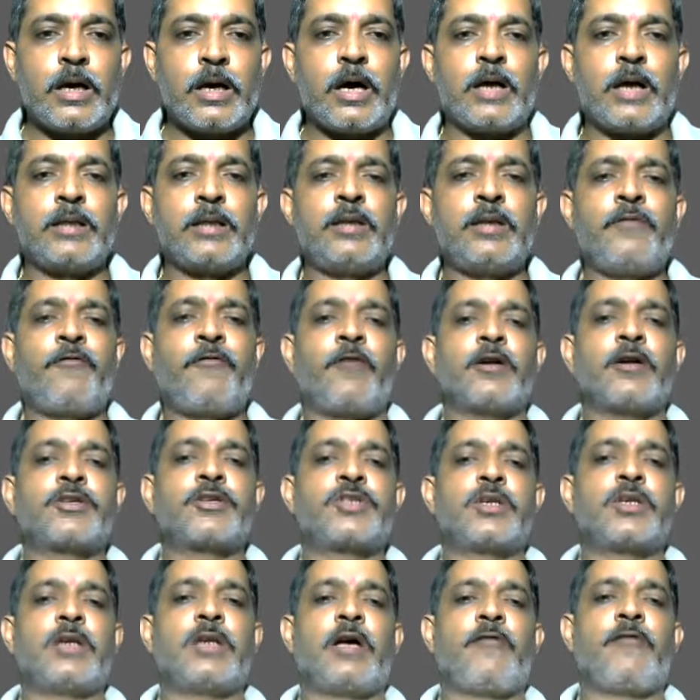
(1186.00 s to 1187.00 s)
Other
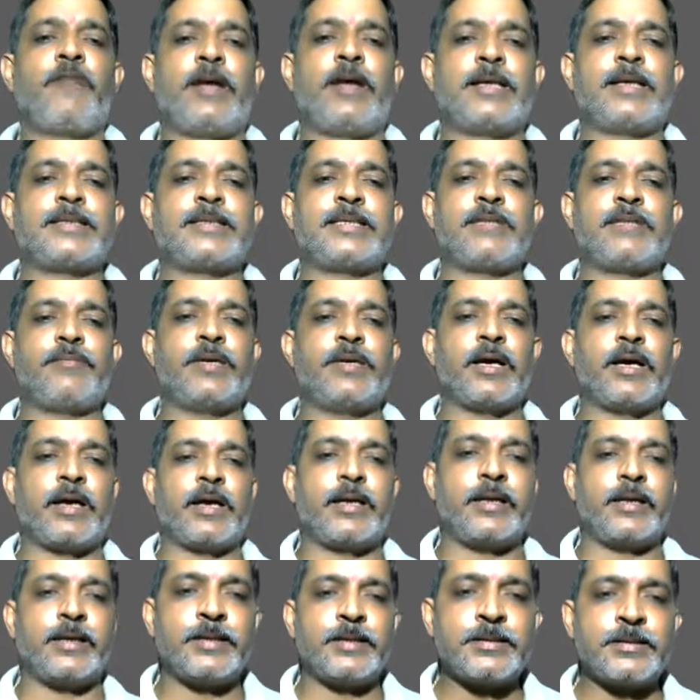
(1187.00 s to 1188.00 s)
function of
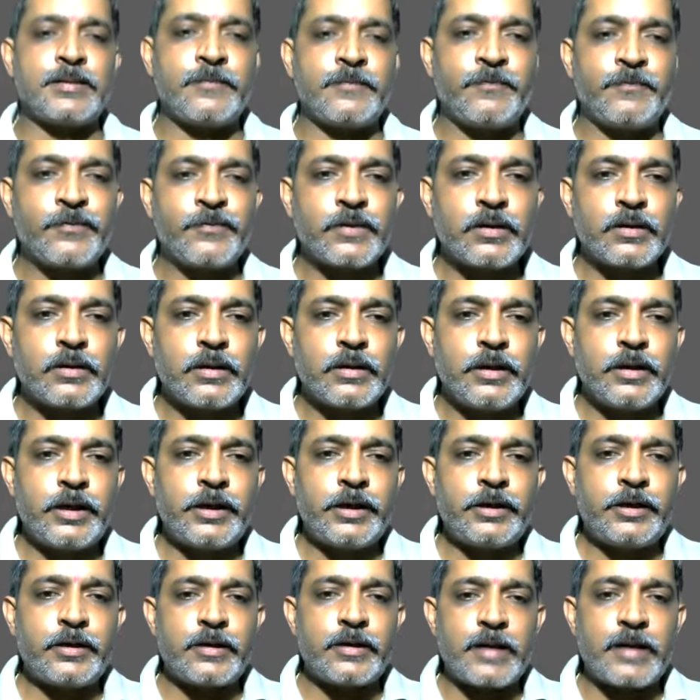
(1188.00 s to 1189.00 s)
SEBI is
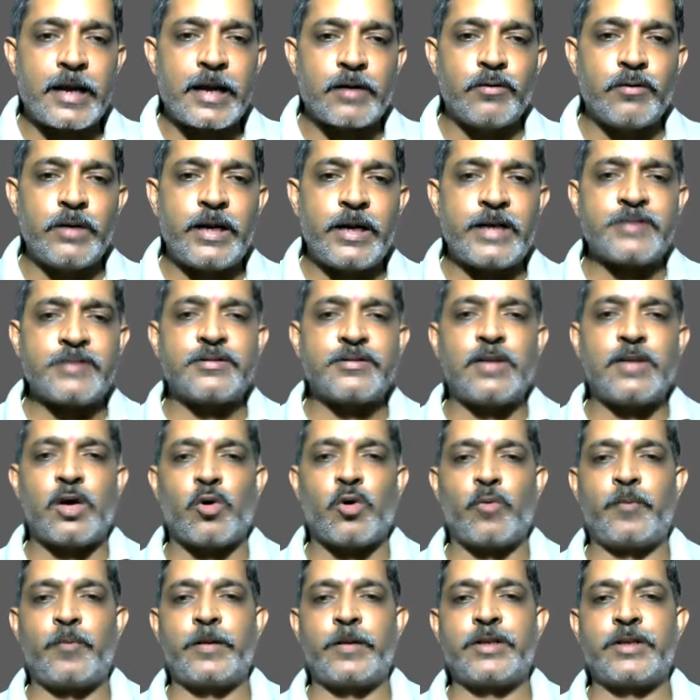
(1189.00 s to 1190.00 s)
it regulates the
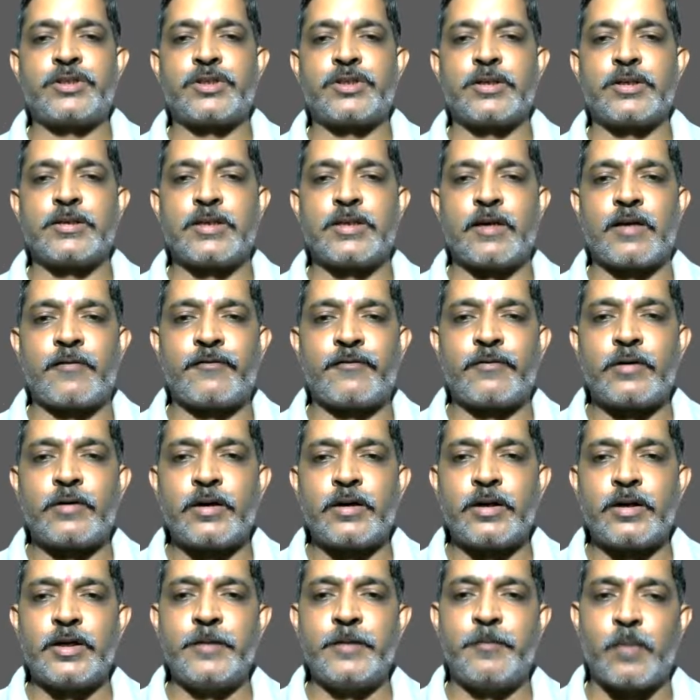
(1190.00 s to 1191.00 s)
operations of
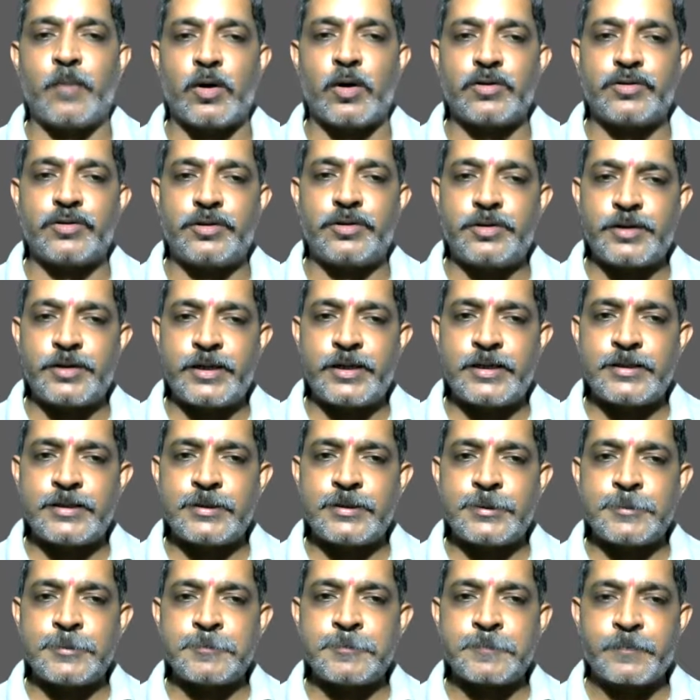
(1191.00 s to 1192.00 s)

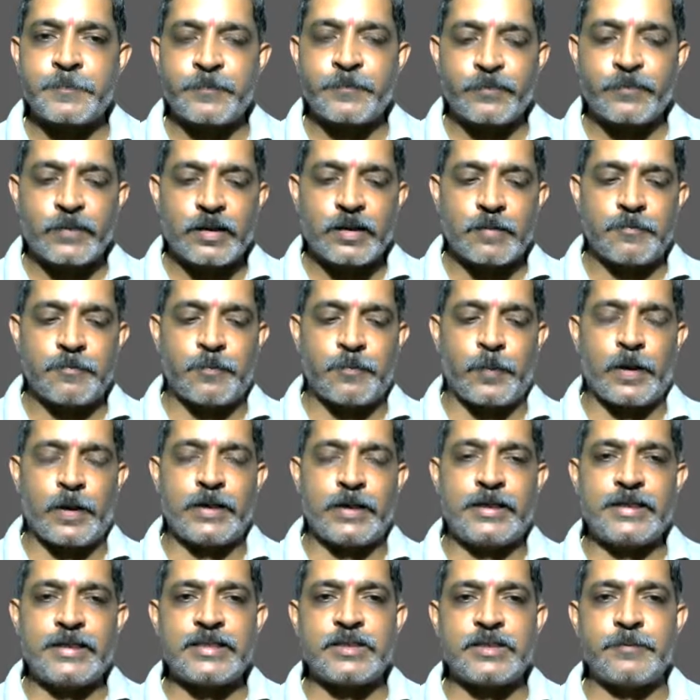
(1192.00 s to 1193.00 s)
depositories,
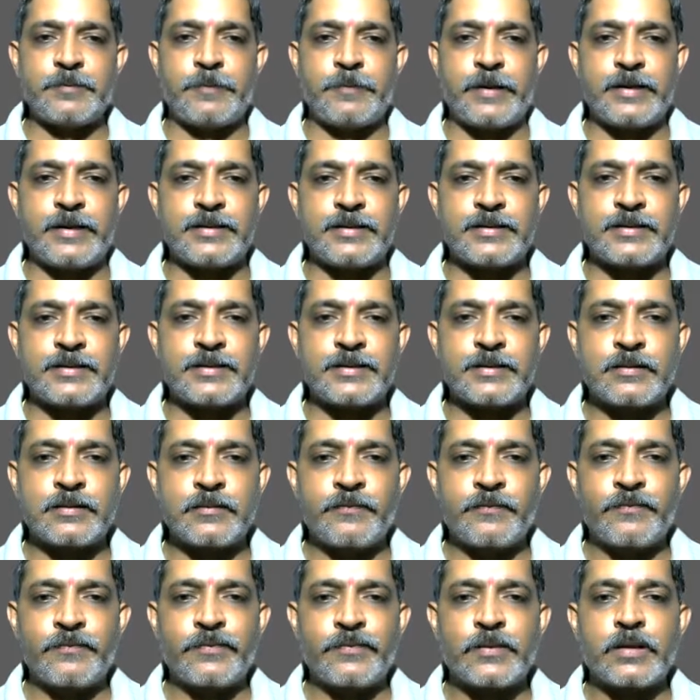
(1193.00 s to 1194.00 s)
participants,
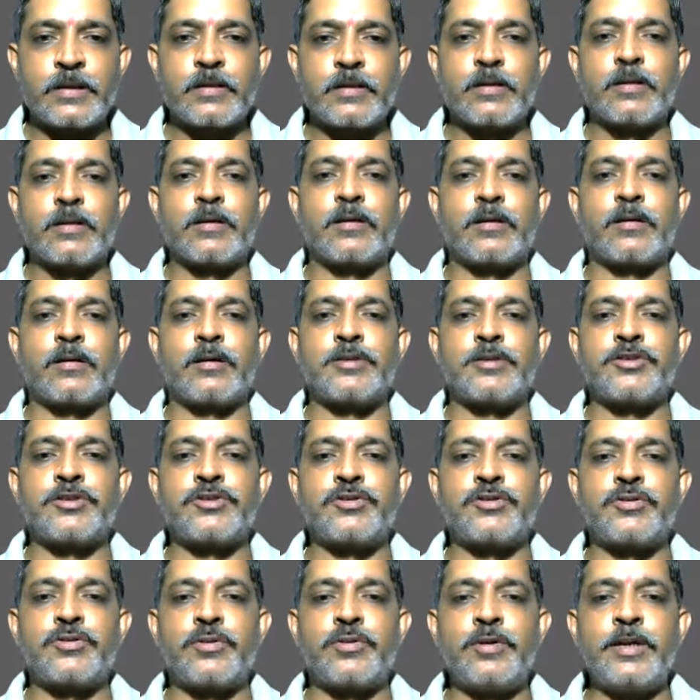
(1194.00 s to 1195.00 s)

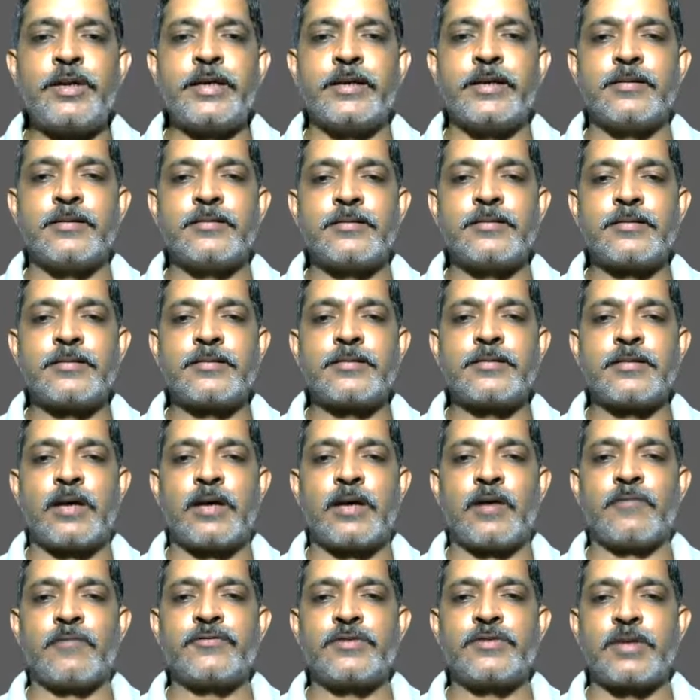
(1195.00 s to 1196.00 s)
custodians
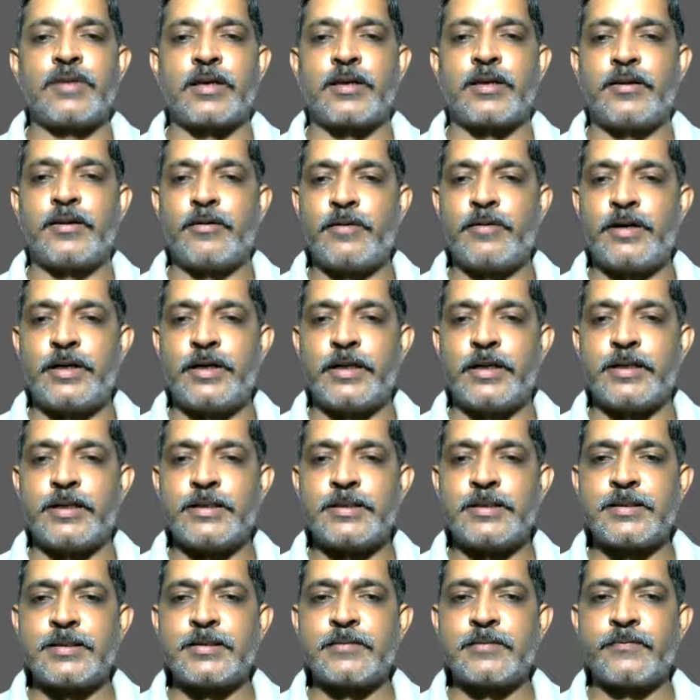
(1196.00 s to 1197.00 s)
of
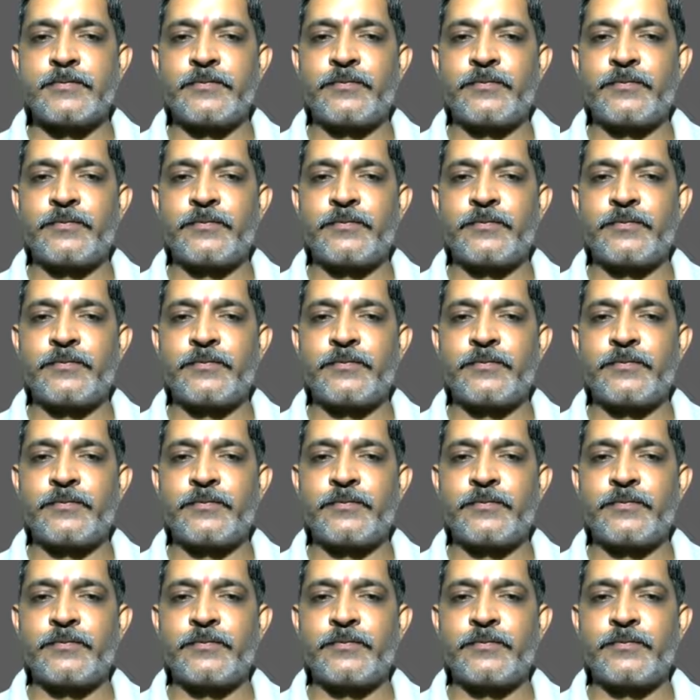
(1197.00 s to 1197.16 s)
securities,